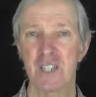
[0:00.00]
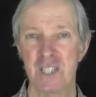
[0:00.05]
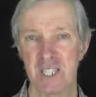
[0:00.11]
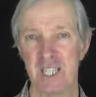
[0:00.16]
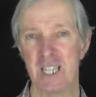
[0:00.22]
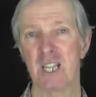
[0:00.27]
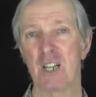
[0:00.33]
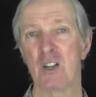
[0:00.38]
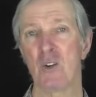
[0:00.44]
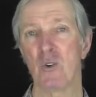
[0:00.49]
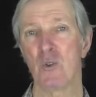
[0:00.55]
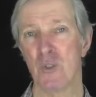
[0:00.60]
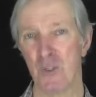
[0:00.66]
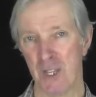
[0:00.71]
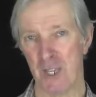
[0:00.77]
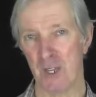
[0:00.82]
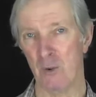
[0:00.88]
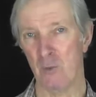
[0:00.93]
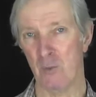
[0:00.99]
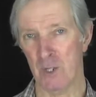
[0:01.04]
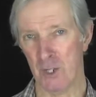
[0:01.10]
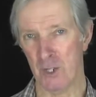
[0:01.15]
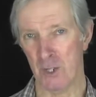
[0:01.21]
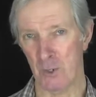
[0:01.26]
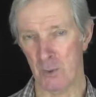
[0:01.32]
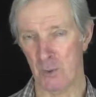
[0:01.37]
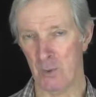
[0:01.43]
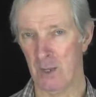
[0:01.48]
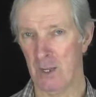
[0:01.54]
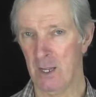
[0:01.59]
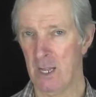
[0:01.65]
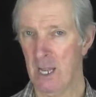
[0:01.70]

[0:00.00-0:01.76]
single thing we do,